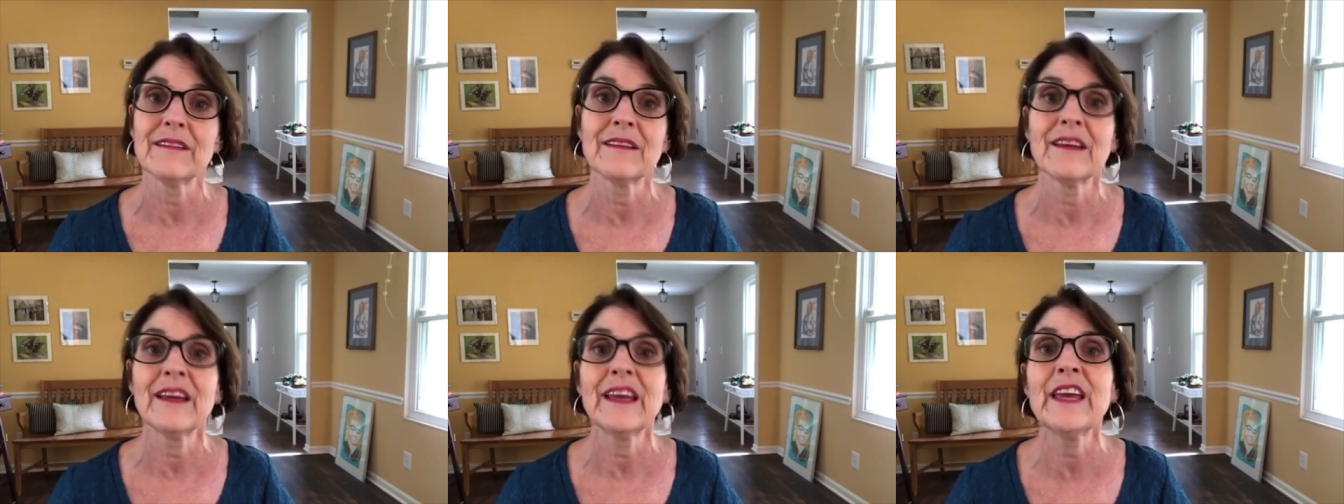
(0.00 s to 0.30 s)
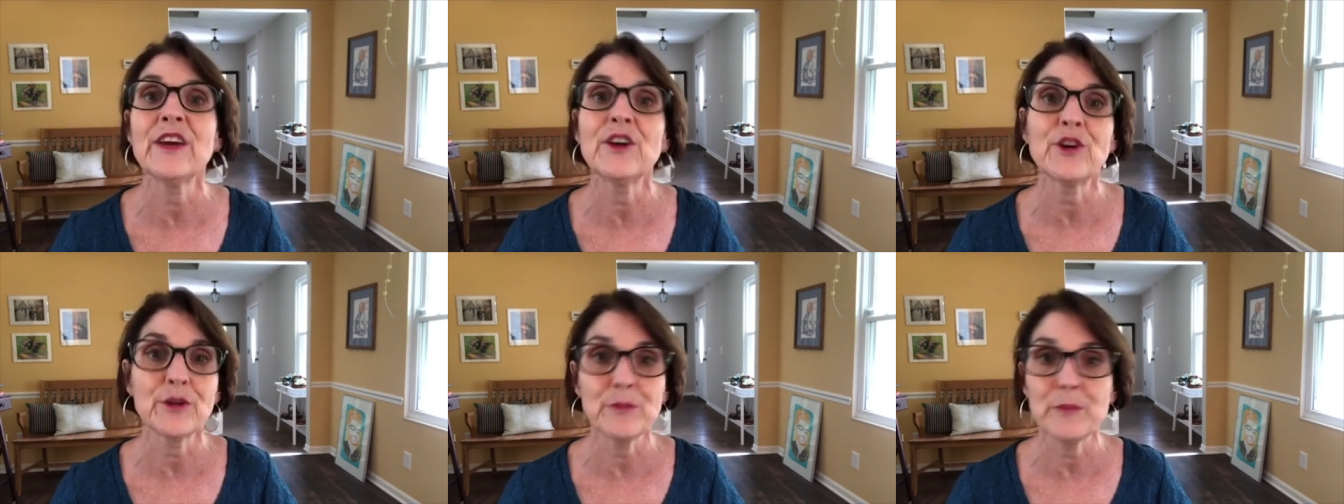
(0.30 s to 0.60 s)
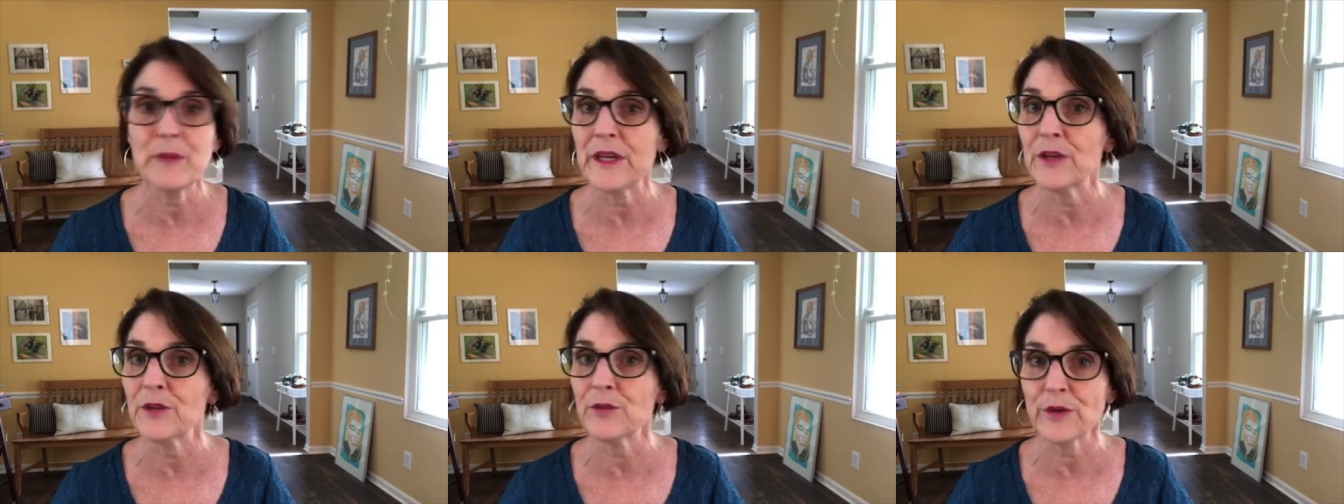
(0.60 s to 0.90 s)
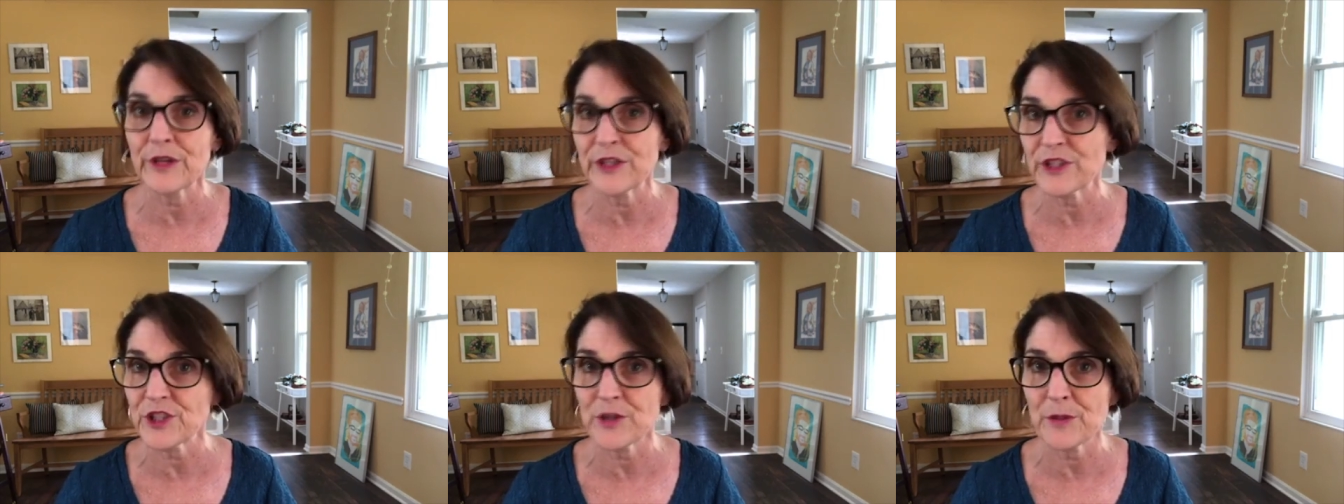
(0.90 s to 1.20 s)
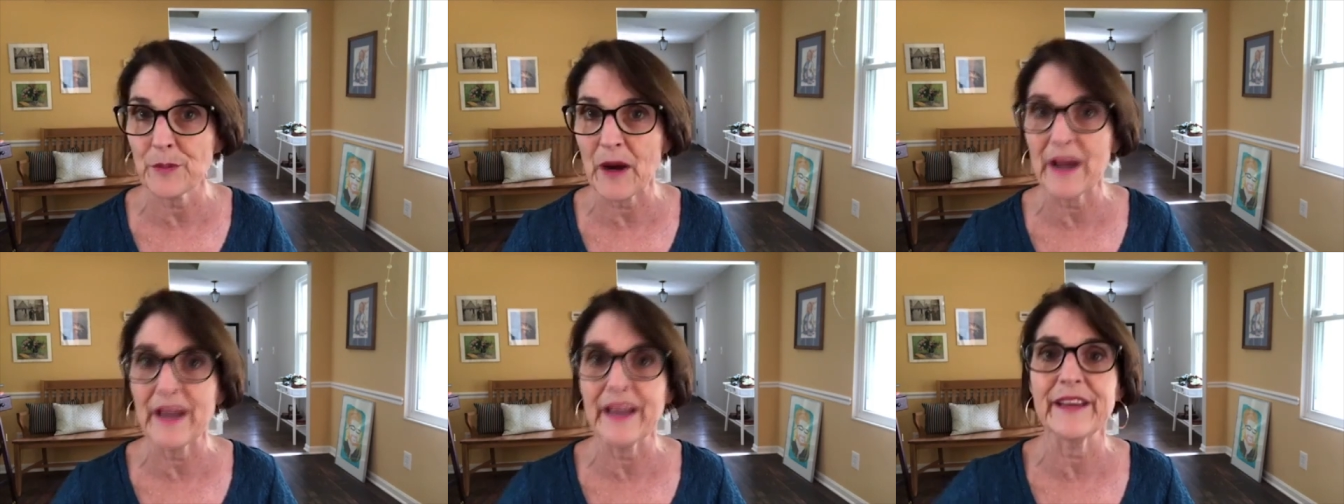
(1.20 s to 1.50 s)
he could be enriched
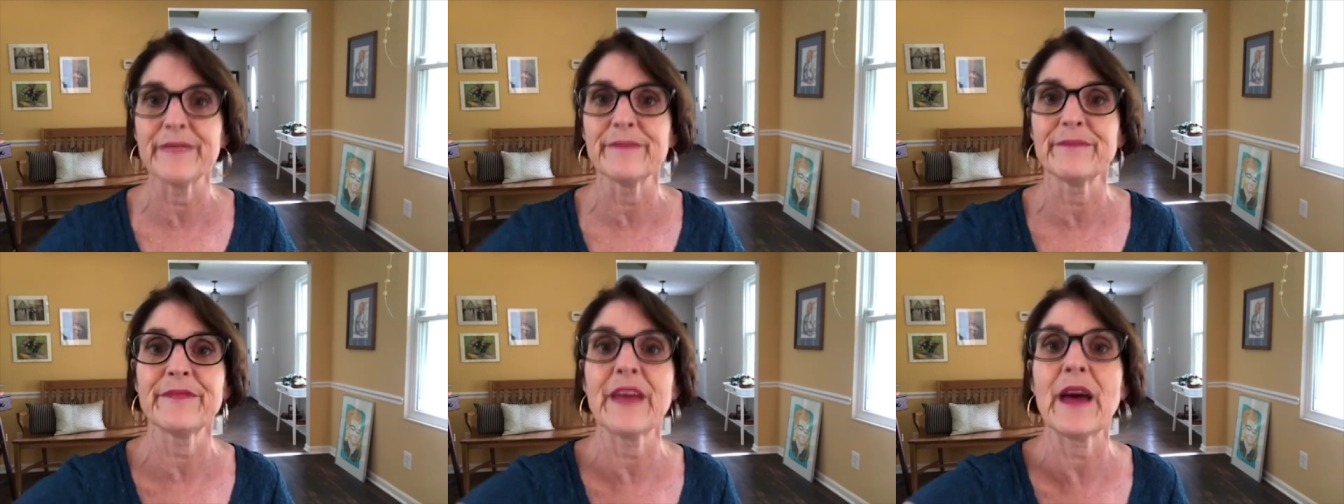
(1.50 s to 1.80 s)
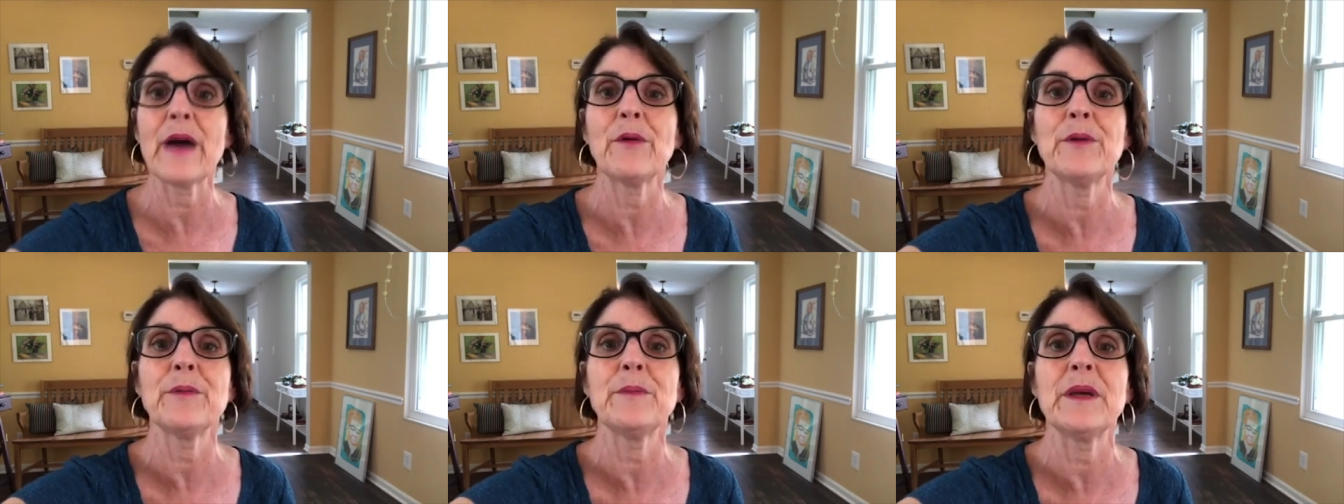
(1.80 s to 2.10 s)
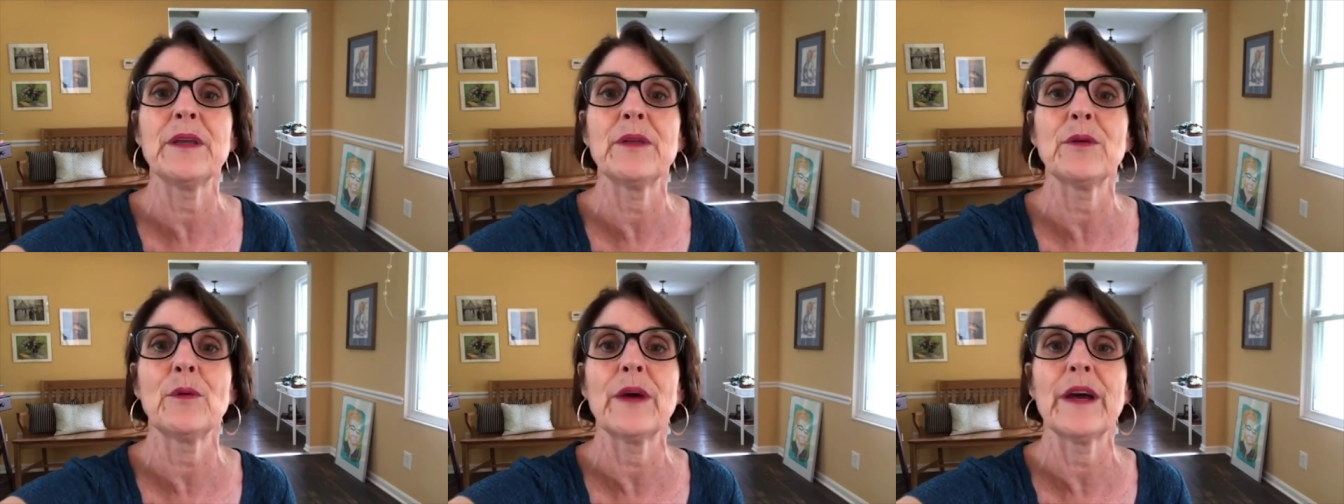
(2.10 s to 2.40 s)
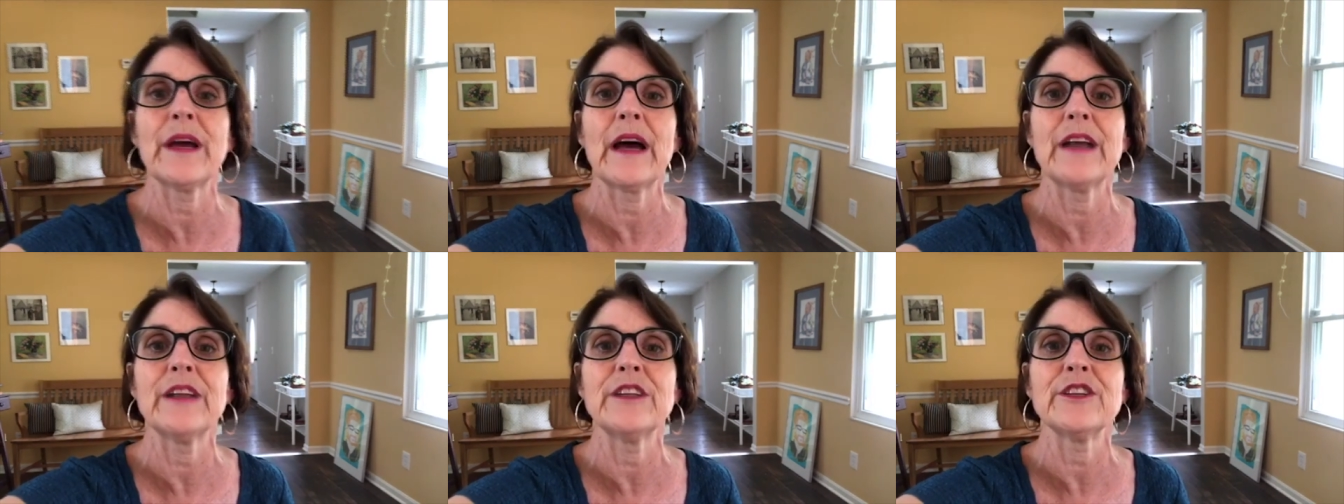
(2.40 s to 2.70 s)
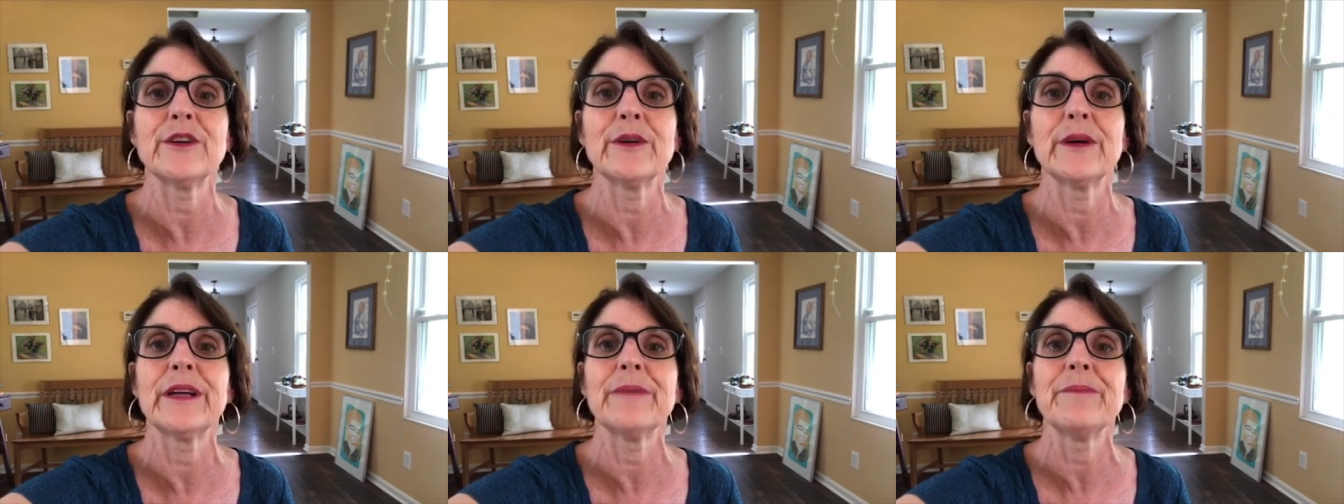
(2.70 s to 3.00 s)
by it. That would be the way I'd
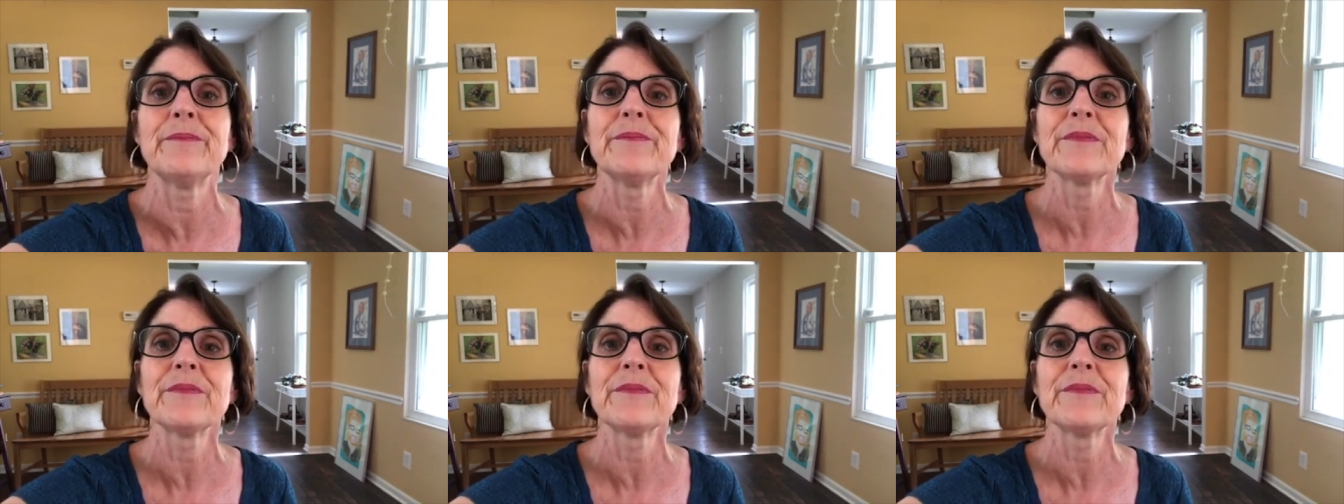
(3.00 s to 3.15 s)
do it.